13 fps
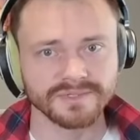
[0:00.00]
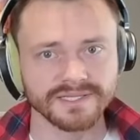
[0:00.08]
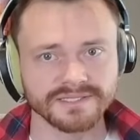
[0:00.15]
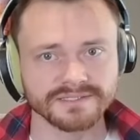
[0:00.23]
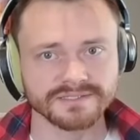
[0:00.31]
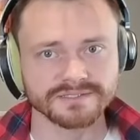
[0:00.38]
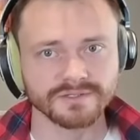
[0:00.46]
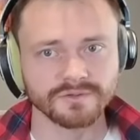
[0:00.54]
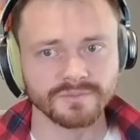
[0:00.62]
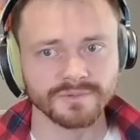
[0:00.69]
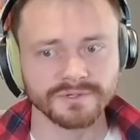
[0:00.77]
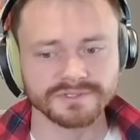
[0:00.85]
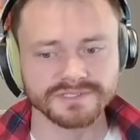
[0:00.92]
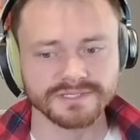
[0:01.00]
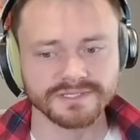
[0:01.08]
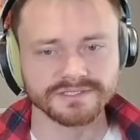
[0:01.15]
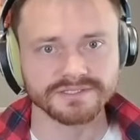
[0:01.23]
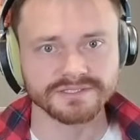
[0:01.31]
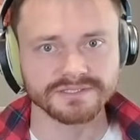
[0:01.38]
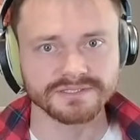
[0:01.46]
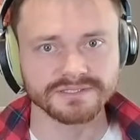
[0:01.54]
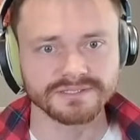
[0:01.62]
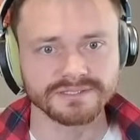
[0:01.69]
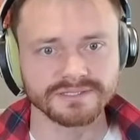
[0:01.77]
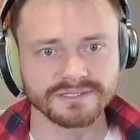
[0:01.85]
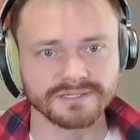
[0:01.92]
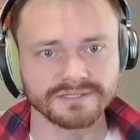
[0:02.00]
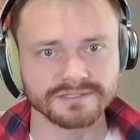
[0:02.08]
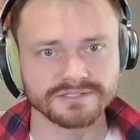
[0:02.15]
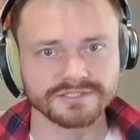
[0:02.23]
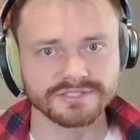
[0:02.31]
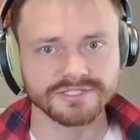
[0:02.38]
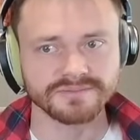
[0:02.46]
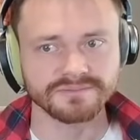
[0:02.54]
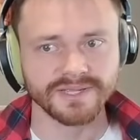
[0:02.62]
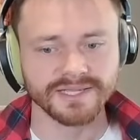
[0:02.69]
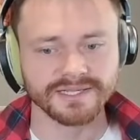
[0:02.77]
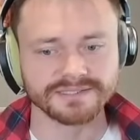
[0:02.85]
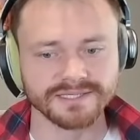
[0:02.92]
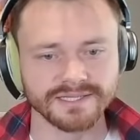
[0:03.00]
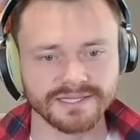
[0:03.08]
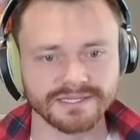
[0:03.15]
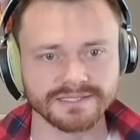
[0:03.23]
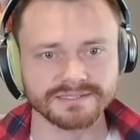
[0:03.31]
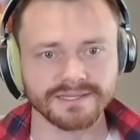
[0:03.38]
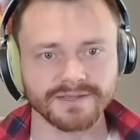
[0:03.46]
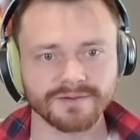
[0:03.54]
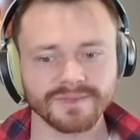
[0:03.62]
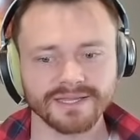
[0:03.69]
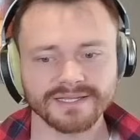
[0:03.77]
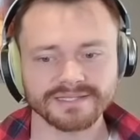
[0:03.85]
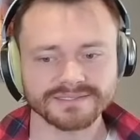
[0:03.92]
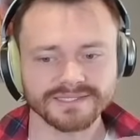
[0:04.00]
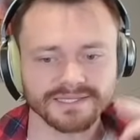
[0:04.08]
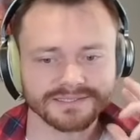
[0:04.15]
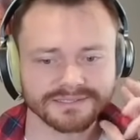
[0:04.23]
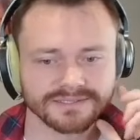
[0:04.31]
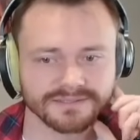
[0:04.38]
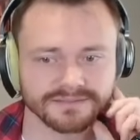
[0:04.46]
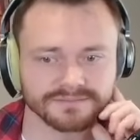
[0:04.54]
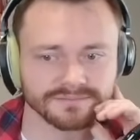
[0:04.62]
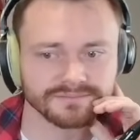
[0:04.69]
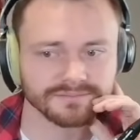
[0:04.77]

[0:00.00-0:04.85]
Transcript: But they can Soul Partition the Djinn back to hand. How bad is that?